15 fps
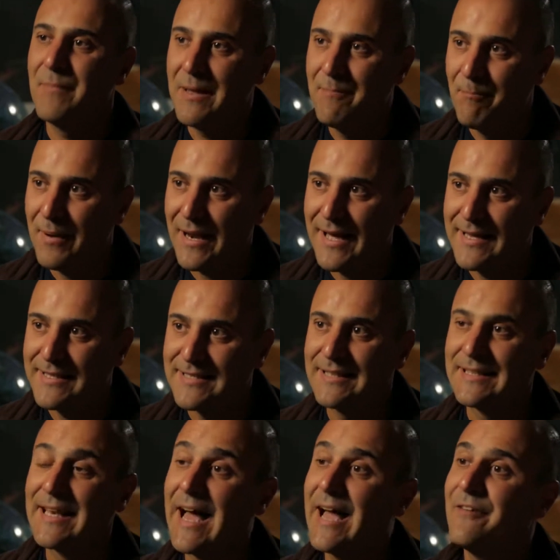implies
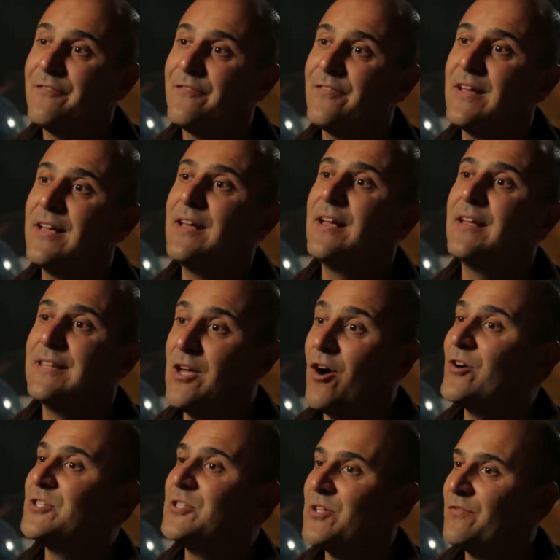that life, the
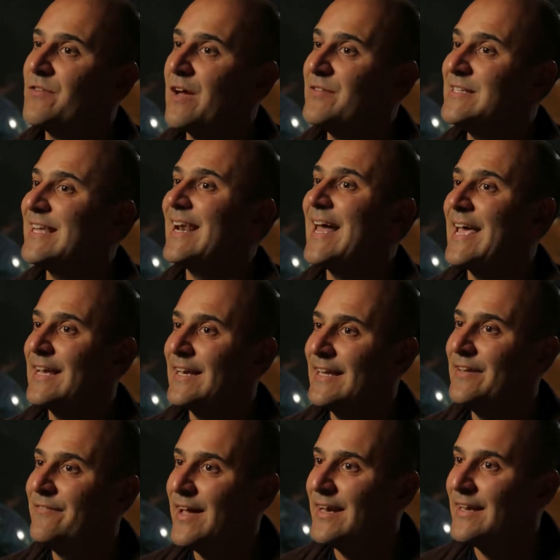origin of life is a
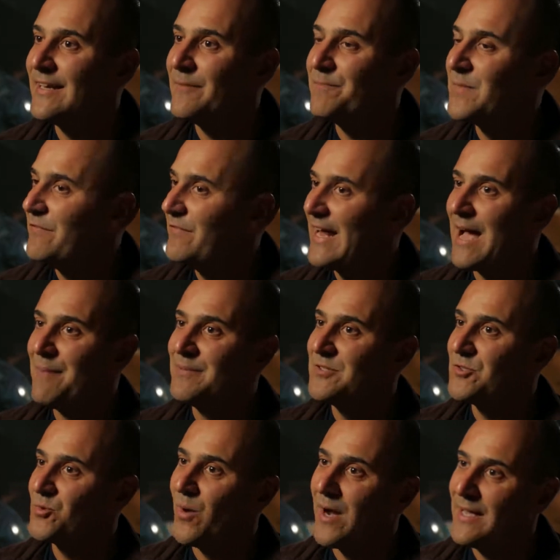likely event. If it
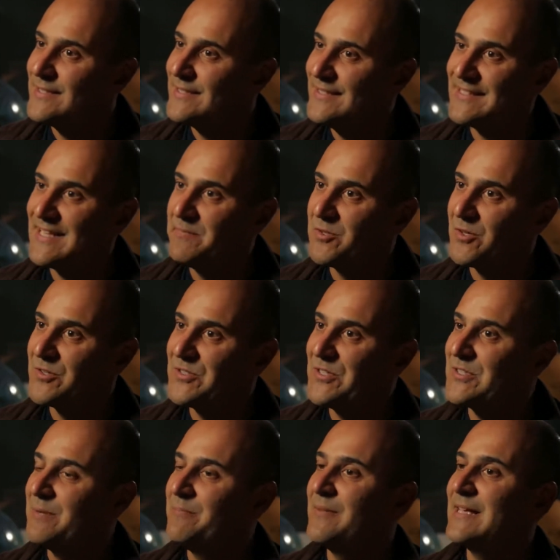happens twice in the same solar
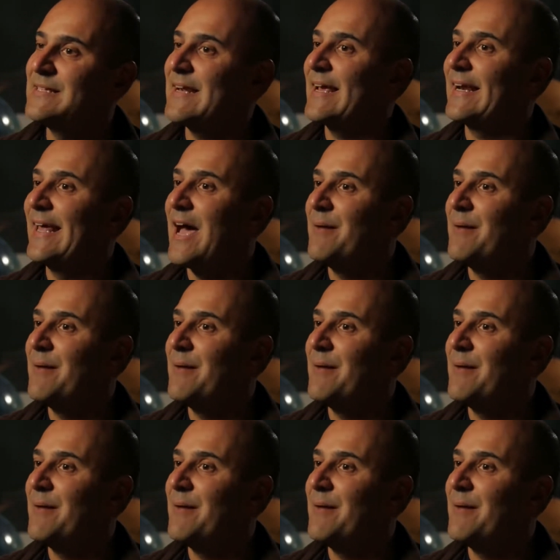system, it's likely